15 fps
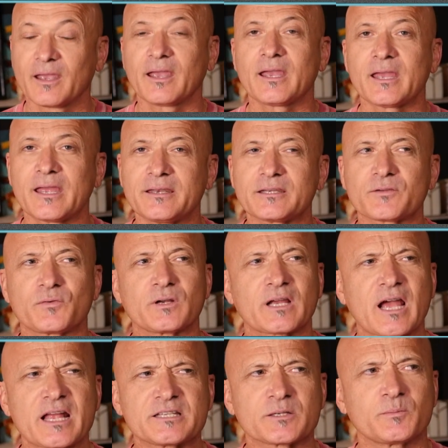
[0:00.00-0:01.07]
And different
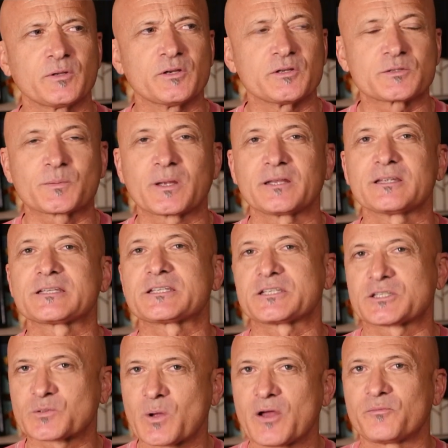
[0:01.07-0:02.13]
kinds of blues, but this
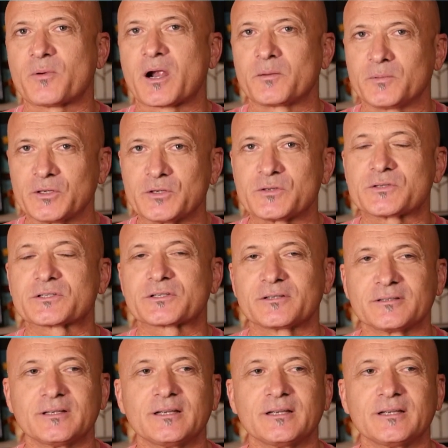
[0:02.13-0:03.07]
is 12-bar blues.